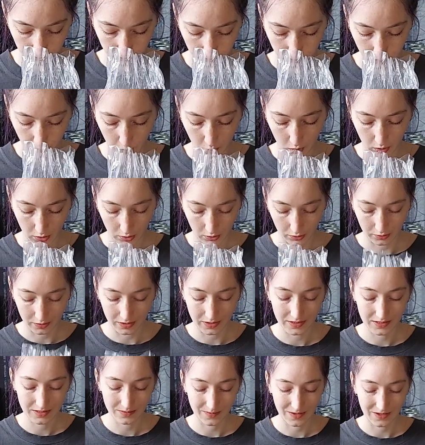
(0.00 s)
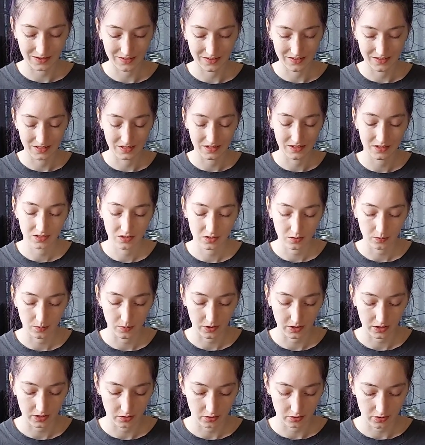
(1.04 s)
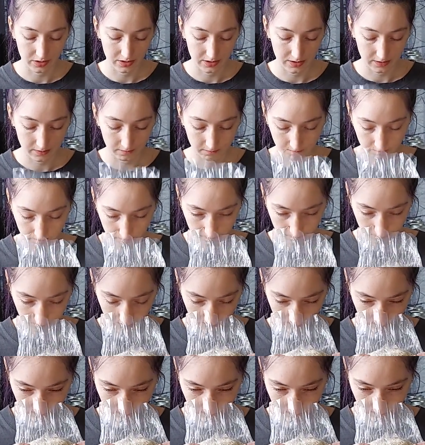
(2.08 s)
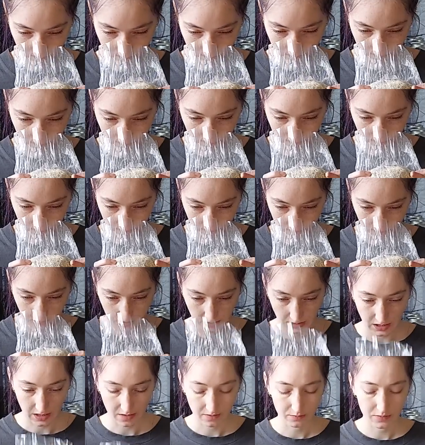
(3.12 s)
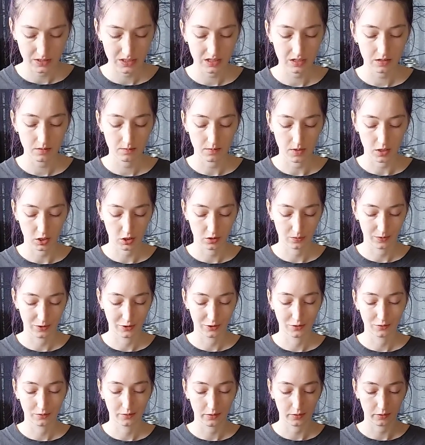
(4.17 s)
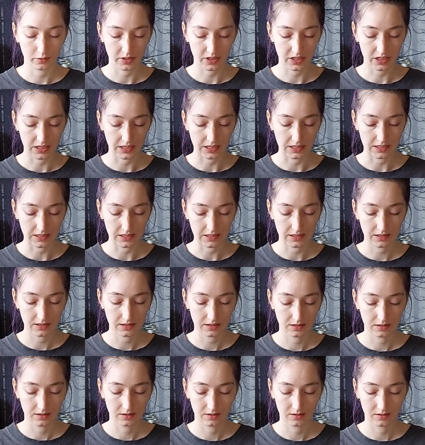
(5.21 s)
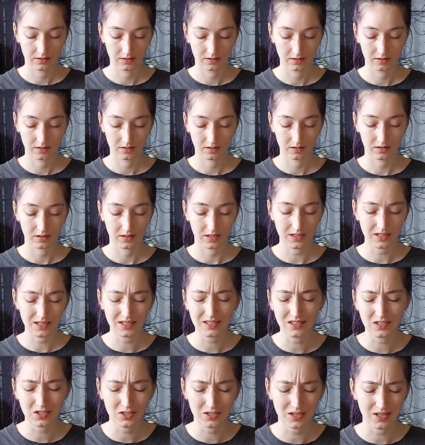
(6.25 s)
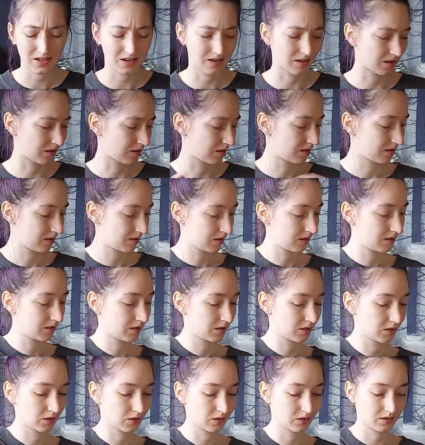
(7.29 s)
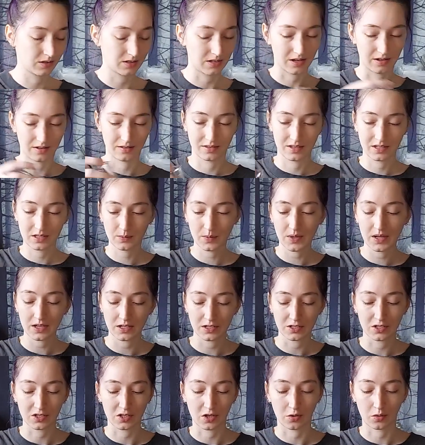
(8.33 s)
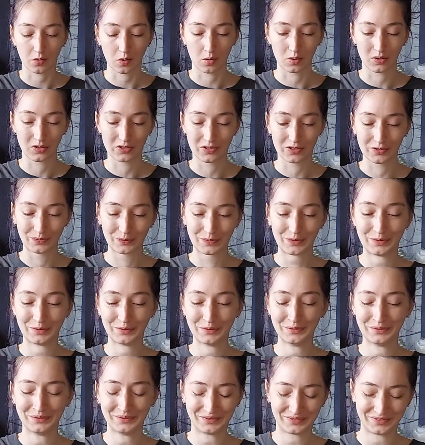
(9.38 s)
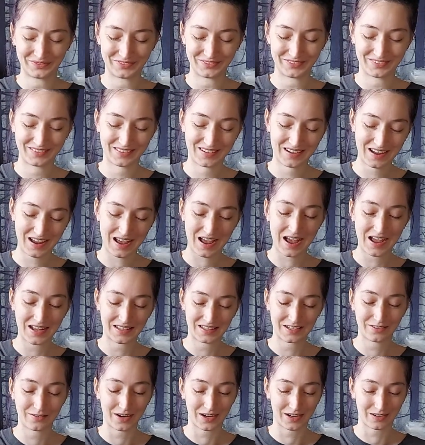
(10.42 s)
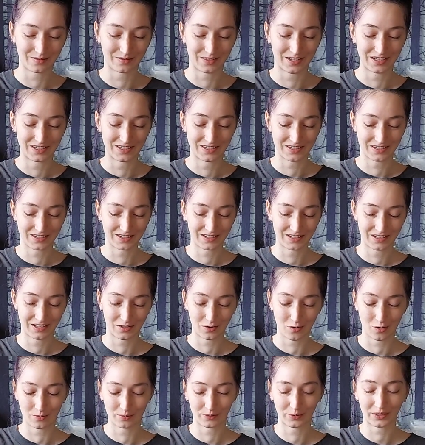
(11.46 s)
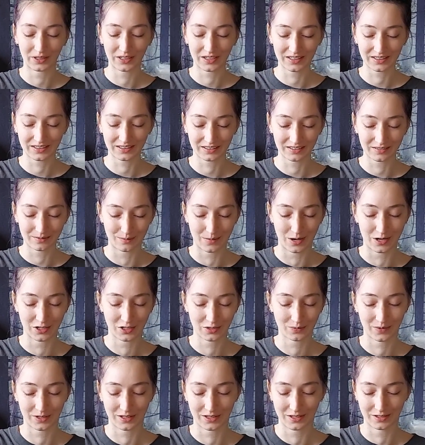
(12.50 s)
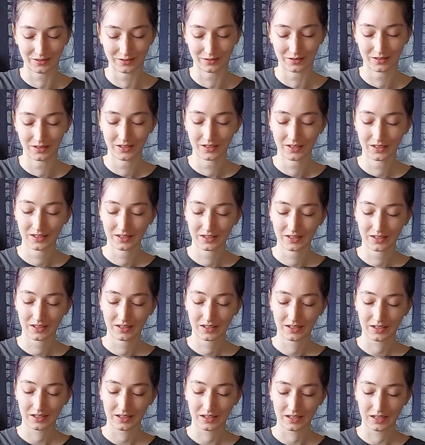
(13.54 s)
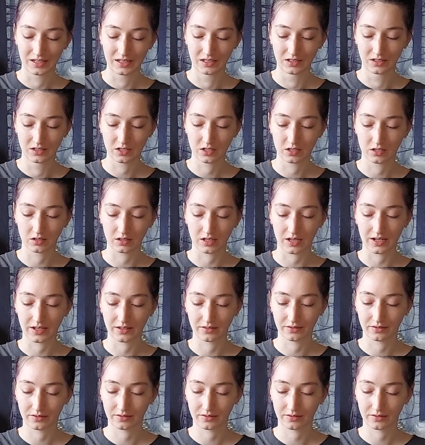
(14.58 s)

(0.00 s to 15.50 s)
Whoa, that smells super interesting. I love me some marshmallow root tea. This is just like, yeah, this plant is so wholesome. I highly recommend incorporating marshmallow into your life.